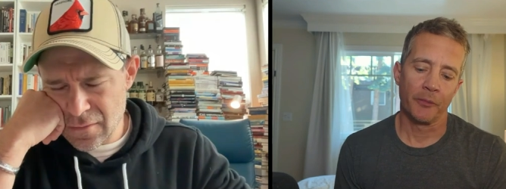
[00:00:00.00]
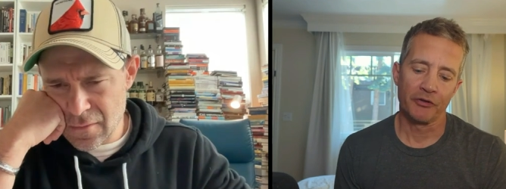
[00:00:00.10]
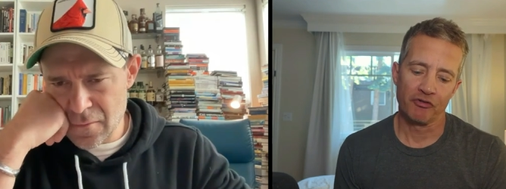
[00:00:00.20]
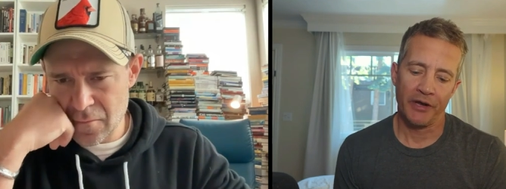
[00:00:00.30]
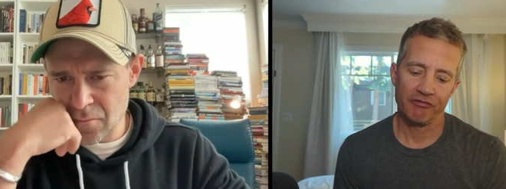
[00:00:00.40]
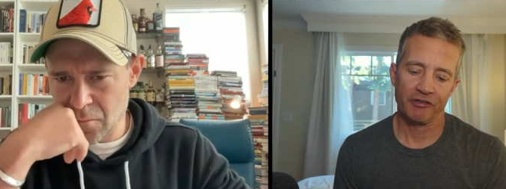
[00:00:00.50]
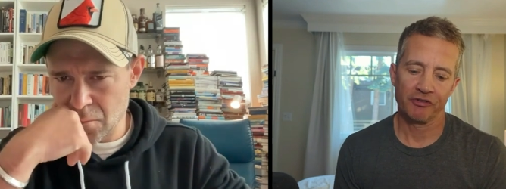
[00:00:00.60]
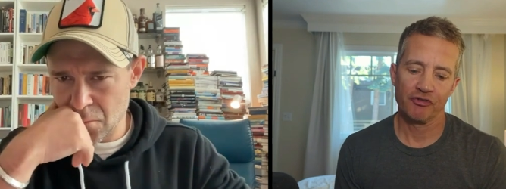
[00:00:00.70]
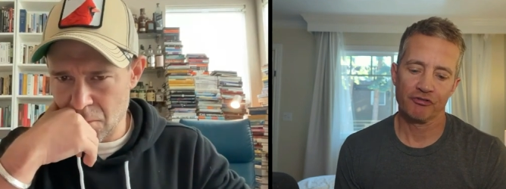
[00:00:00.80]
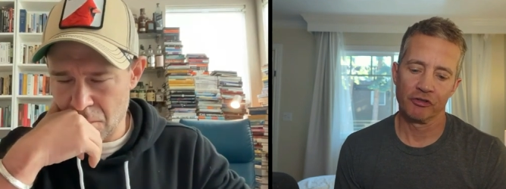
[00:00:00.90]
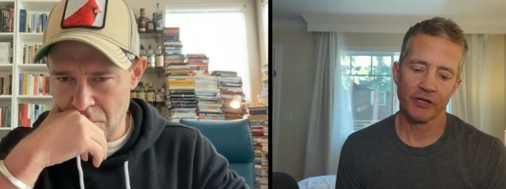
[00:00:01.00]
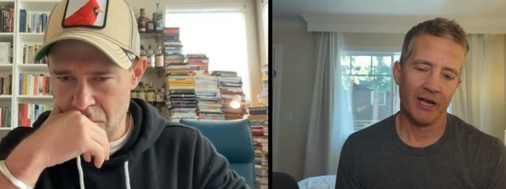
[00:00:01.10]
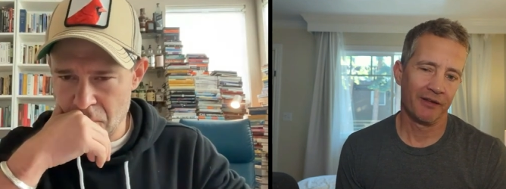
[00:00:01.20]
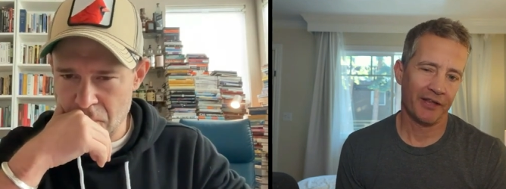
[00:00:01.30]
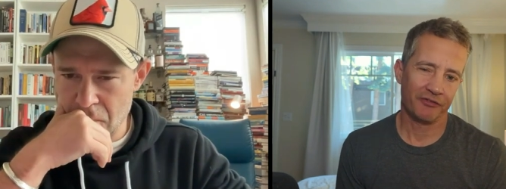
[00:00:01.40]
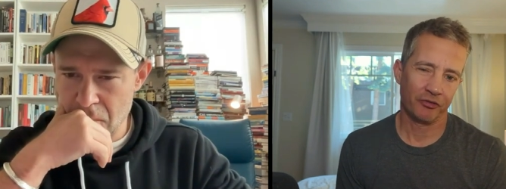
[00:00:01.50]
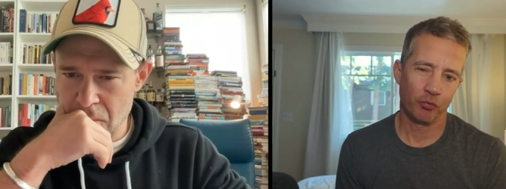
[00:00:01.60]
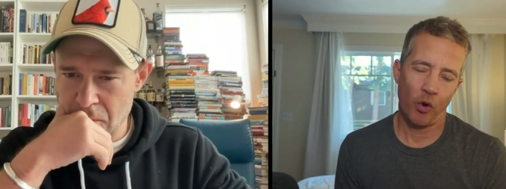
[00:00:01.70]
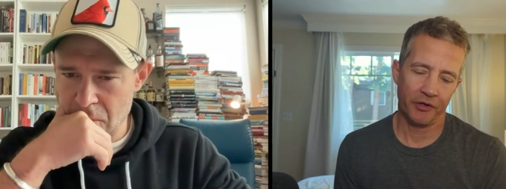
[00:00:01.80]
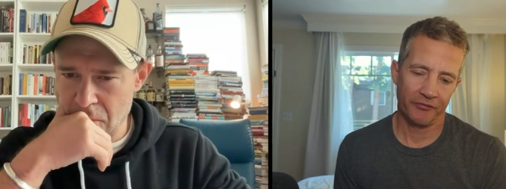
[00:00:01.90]
Speaker 1: a bunch of metrics you should look at, and that's
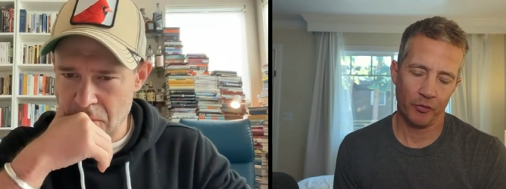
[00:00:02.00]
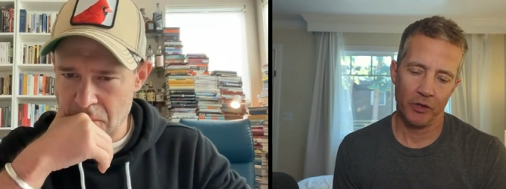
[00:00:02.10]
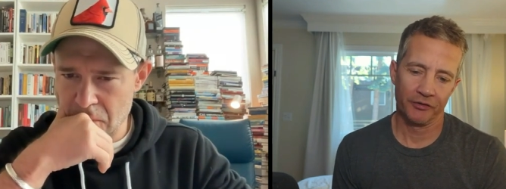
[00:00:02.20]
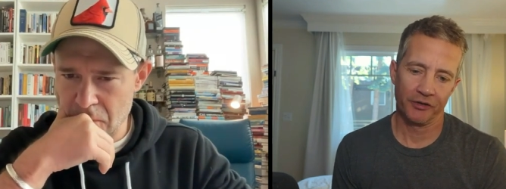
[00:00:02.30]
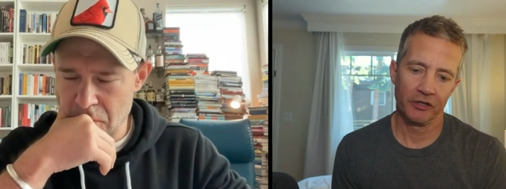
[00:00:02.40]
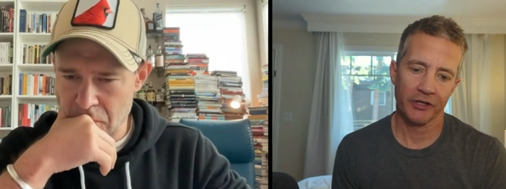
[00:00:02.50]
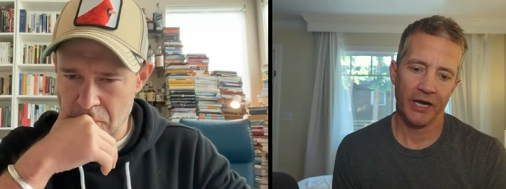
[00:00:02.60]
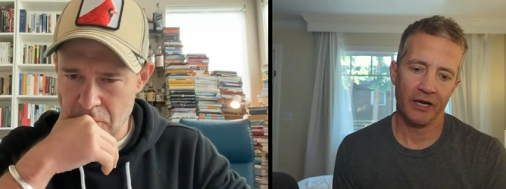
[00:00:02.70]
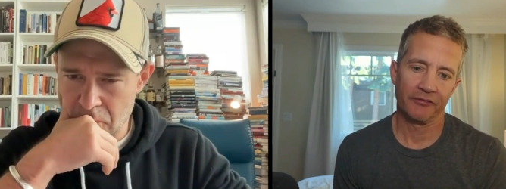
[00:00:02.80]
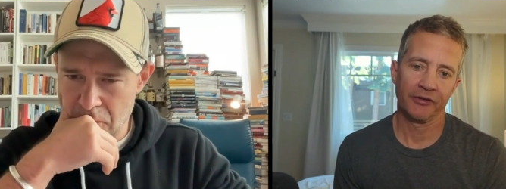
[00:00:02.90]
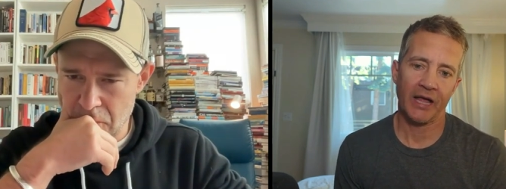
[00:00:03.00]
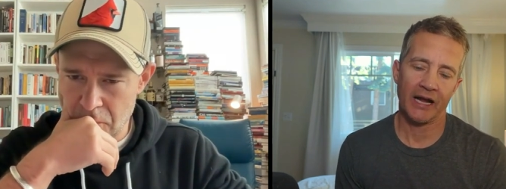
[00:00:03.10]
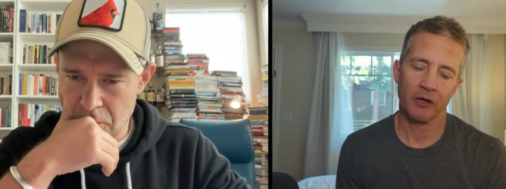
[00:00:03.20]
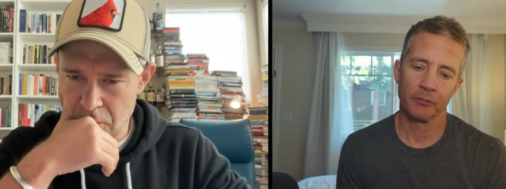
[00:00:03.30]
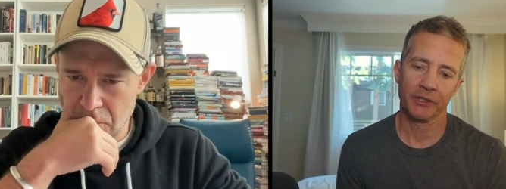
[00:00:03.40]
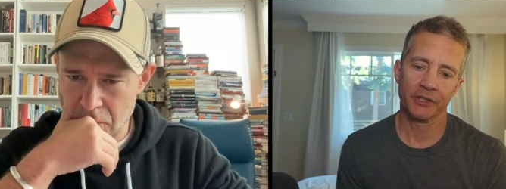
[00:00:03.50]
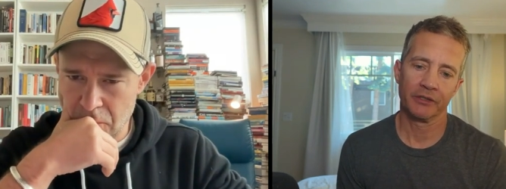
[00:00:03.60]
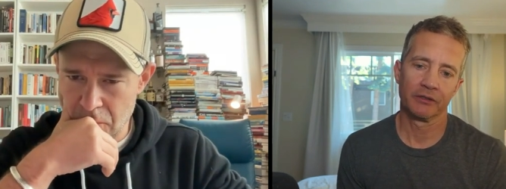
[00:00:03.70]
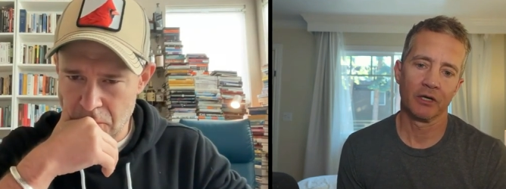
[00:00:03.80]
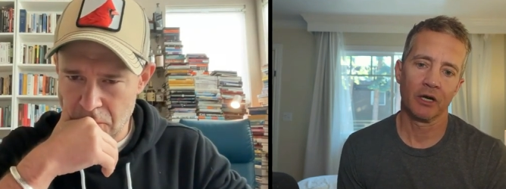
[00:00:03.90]
just one of the ones I look at for that company.